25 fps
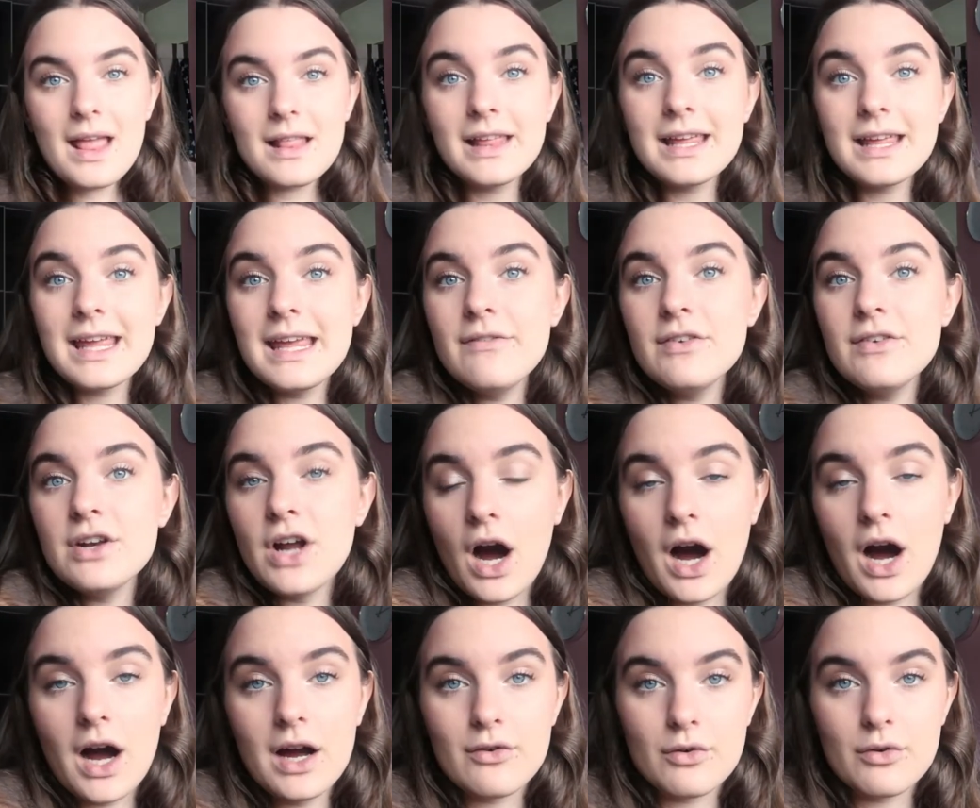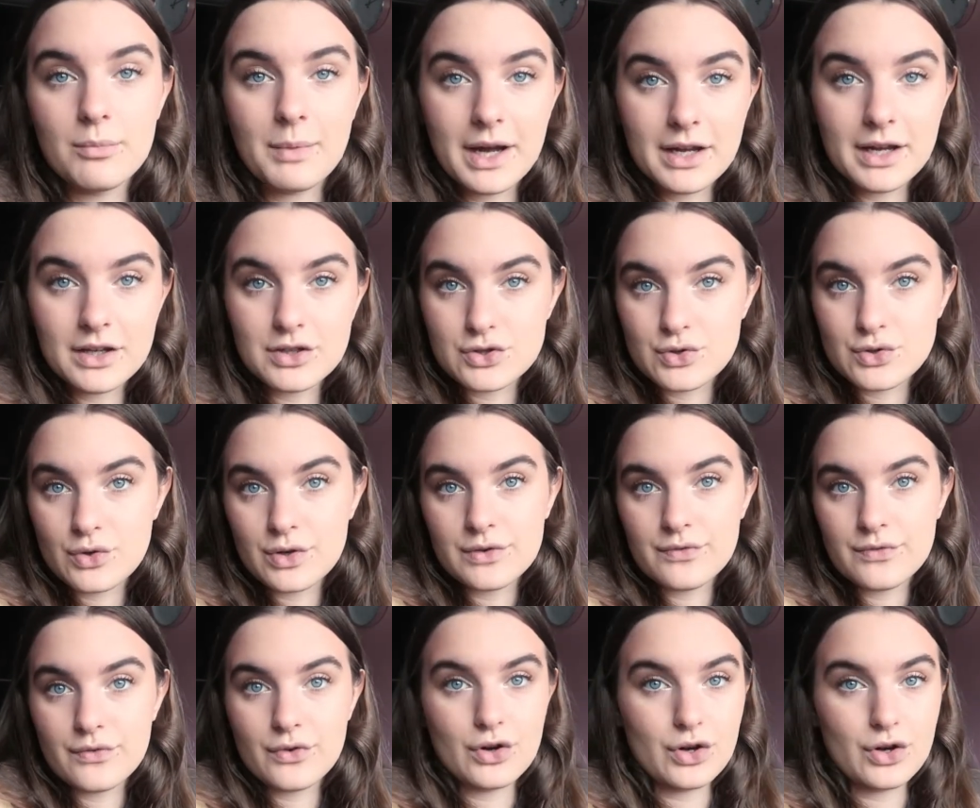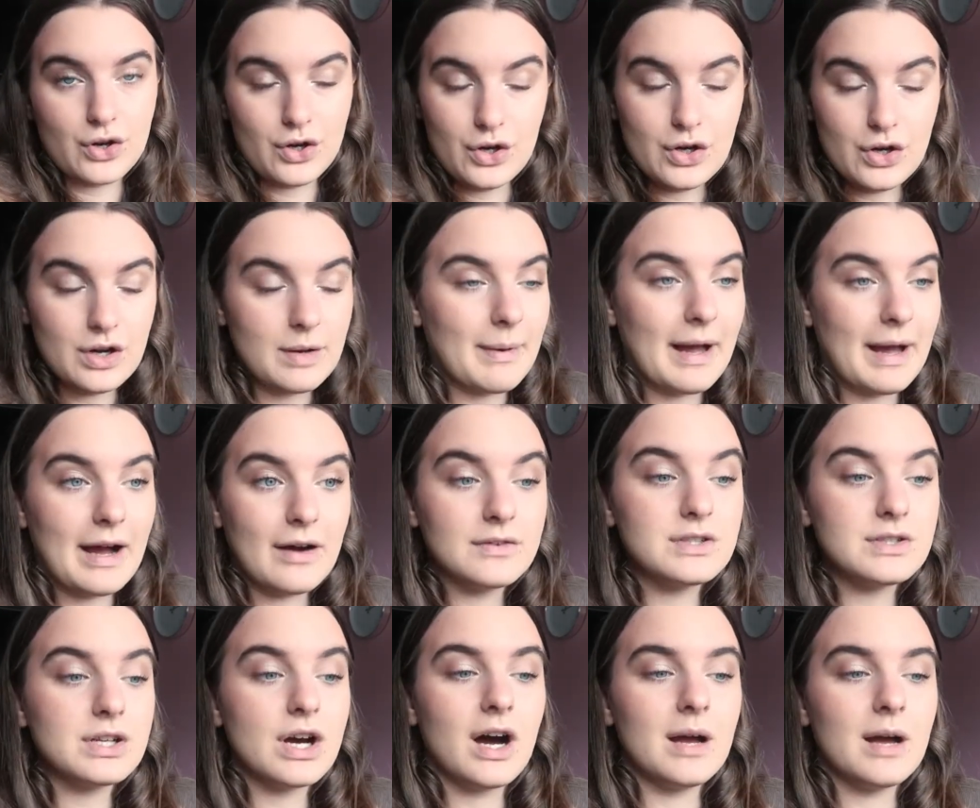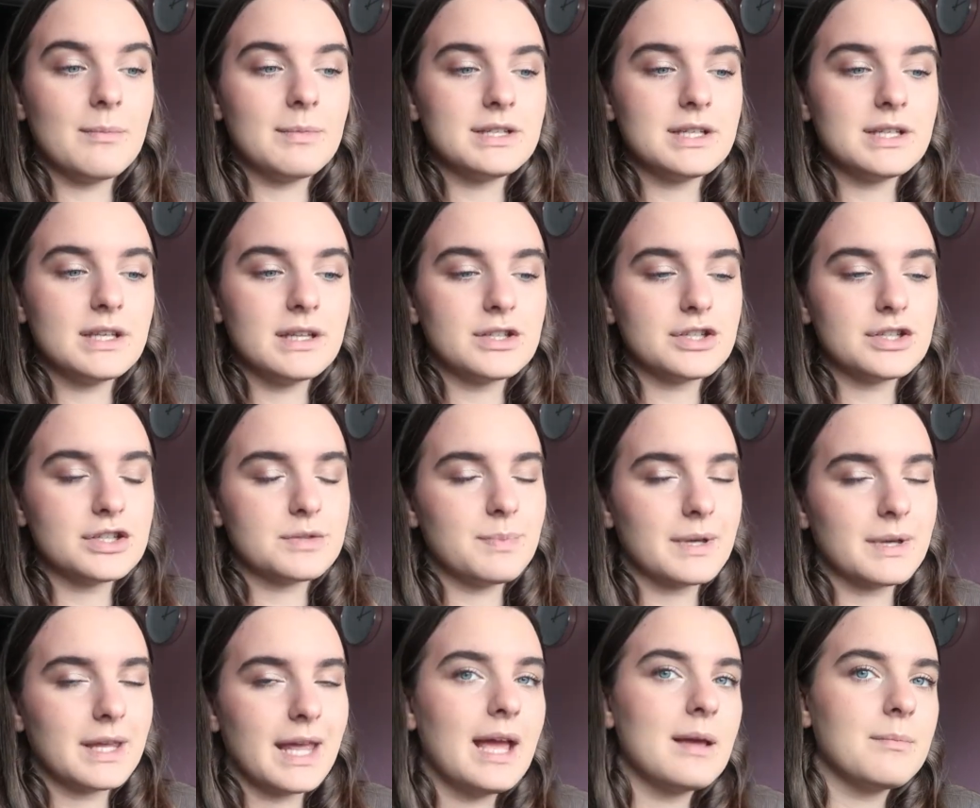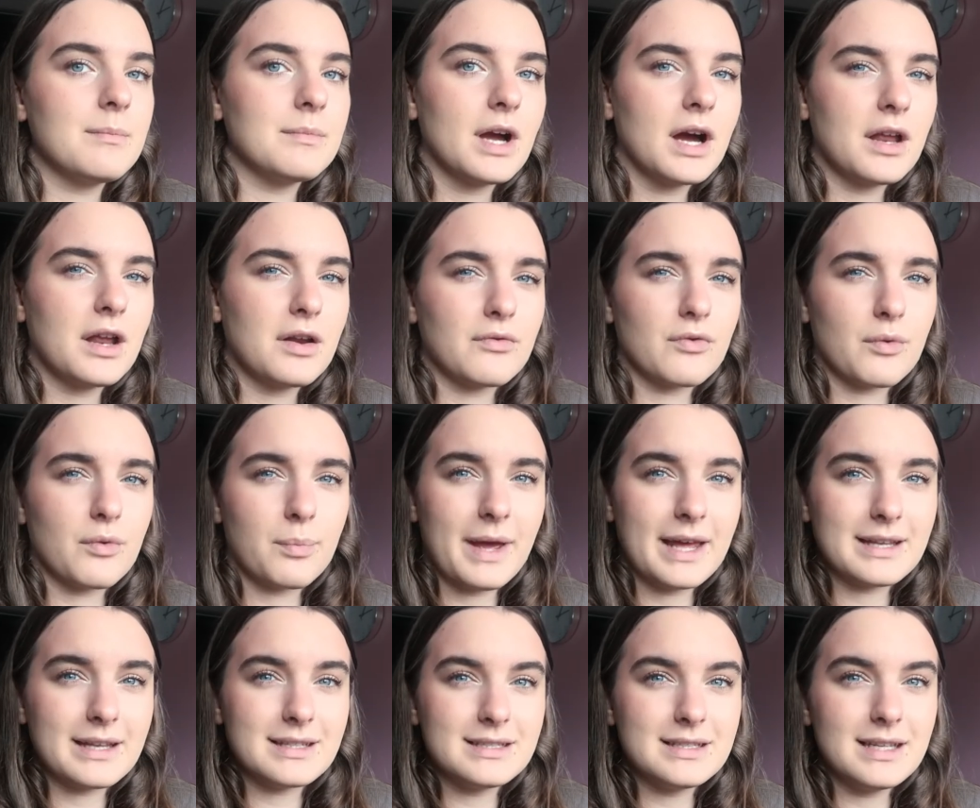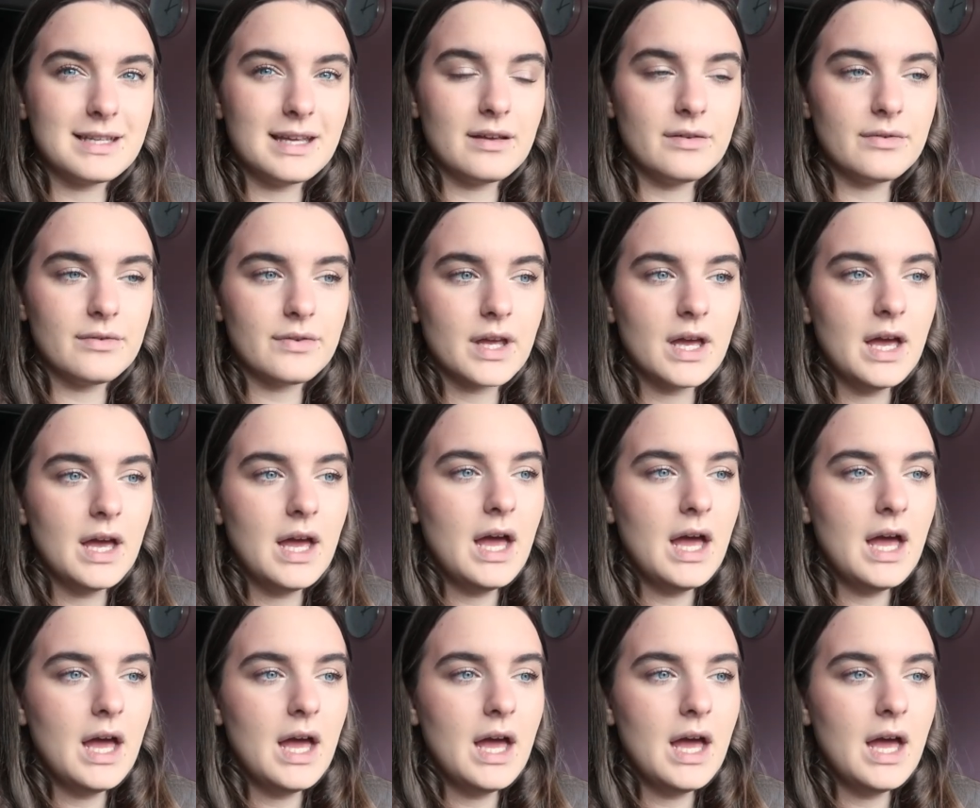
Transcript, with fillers: Like even Hiram I enjoyed for a good amount of time until it just became kind of repetitive.